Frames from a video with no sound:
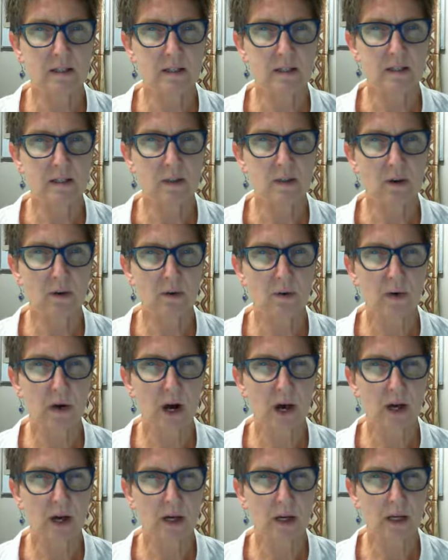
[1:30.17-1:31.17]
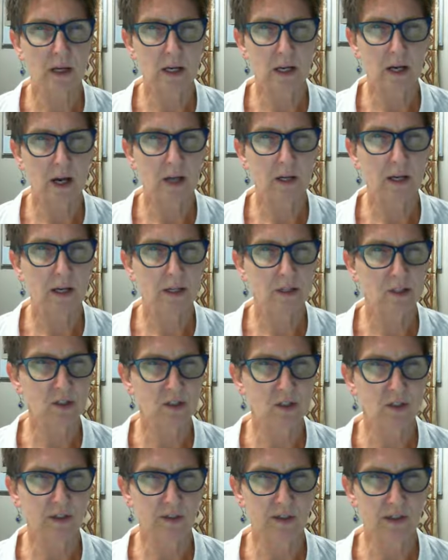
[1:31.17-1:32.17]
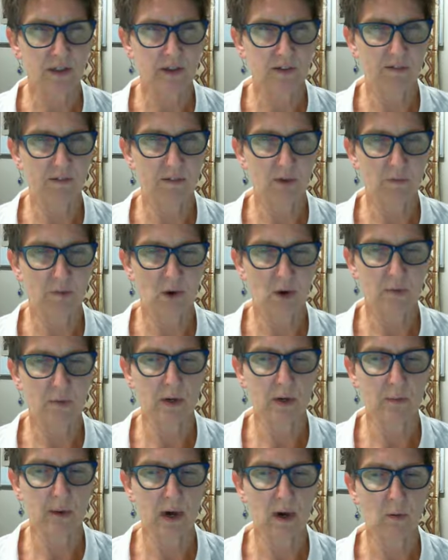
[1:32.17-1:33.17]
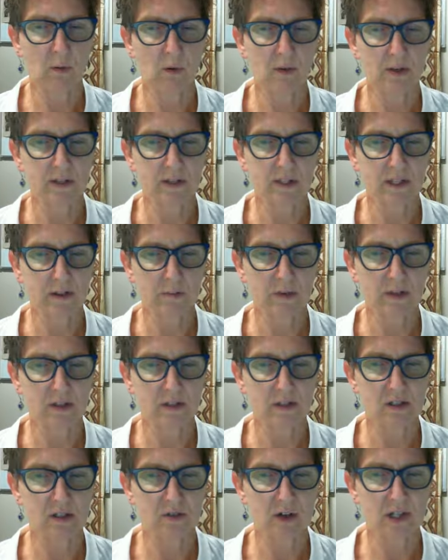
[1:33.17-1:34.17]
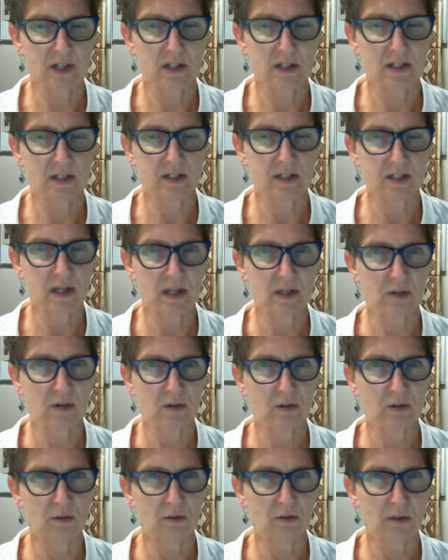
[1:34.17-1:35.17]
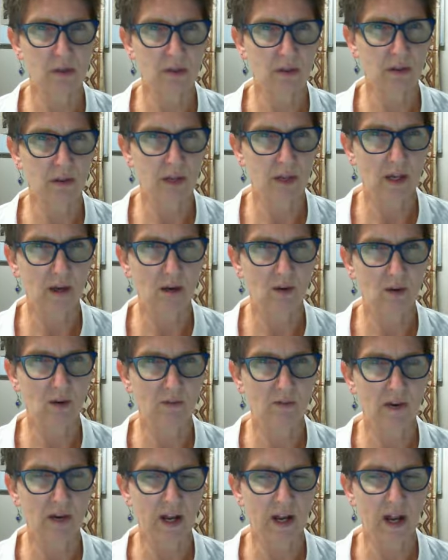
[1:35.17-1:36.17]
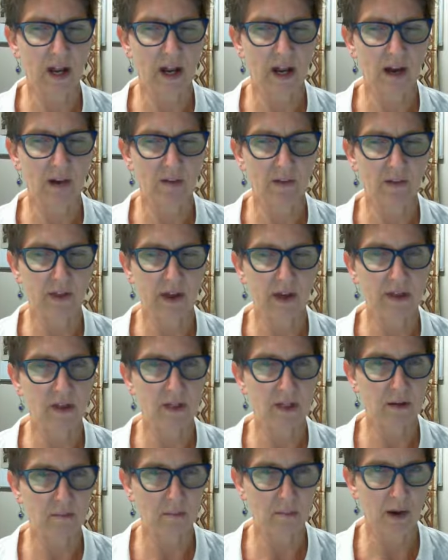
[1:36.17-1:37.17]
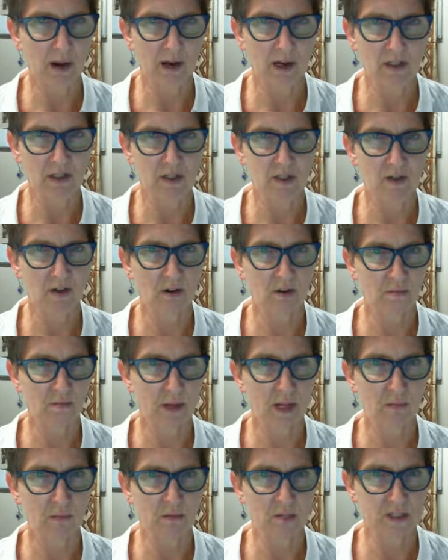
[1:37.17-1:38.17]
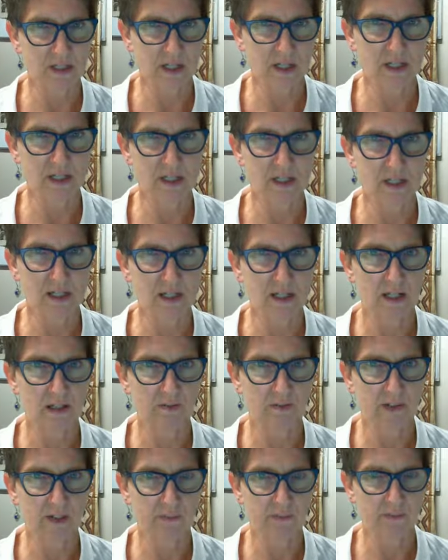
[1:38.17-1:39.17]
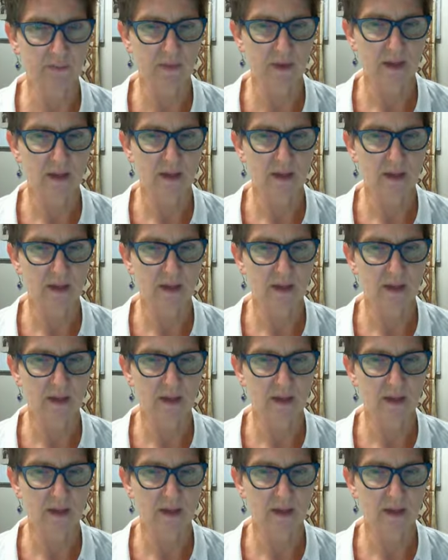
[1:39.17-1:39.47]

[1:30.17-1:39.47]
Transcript: So I'd ask you to think for a moment about what are some of the structures that you can think of and how they impact on people's day-to-day living.